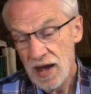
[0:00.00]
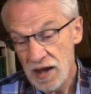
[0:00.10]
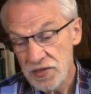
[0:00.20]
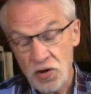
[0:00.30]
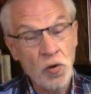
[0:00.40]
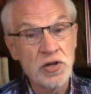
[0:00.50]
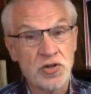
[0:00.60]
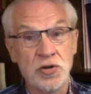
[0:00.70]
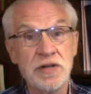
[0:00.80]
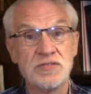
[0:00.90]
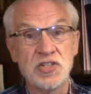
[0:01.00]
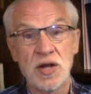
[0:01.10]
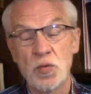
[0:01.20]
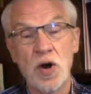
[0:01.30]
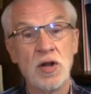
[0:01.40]
The court could have
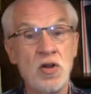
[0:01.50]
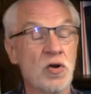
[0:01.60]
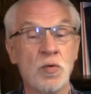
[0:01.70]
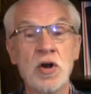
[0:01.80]
said, well, look,